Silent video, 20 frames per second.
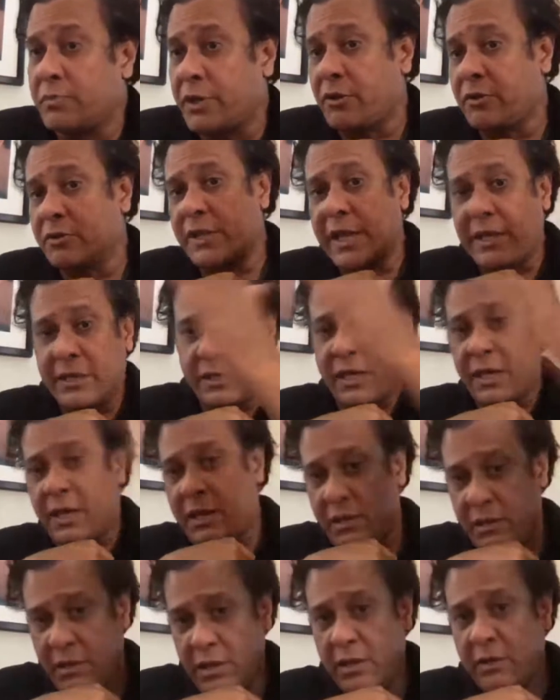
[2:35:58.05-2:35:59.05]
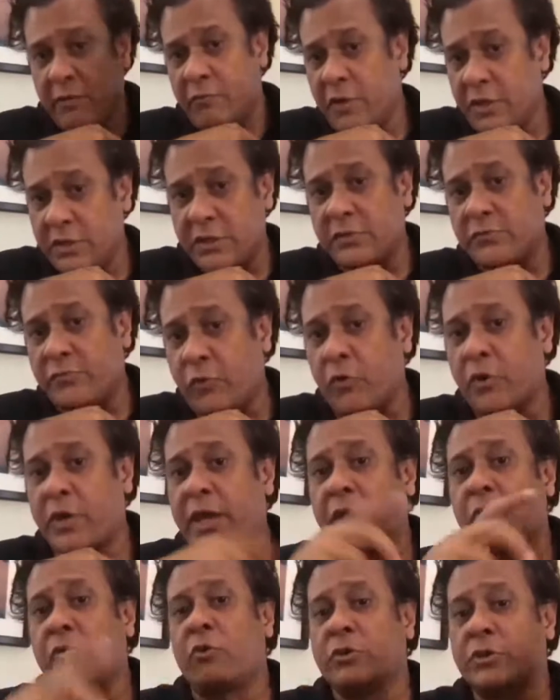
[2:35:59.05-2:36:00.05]
because 8K versus
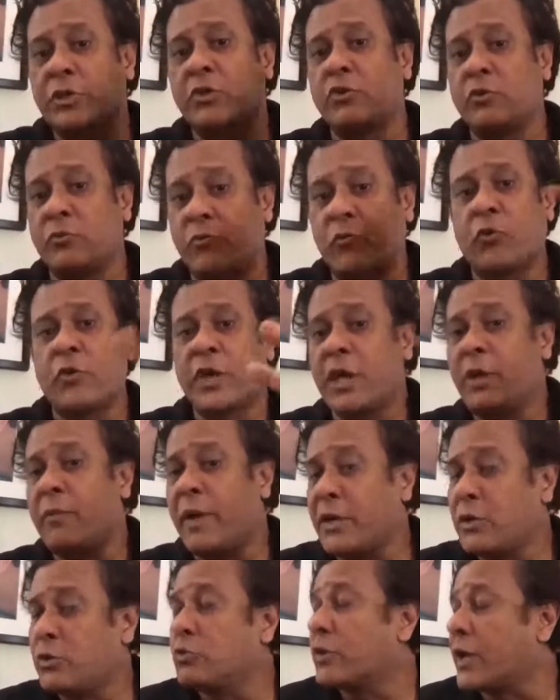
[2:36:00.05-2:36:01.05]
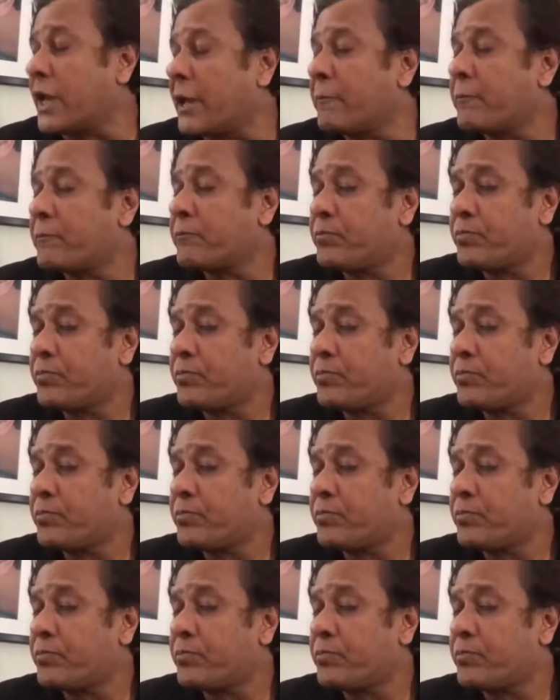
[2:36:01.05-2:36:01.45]
4K goes into 4K by 2K,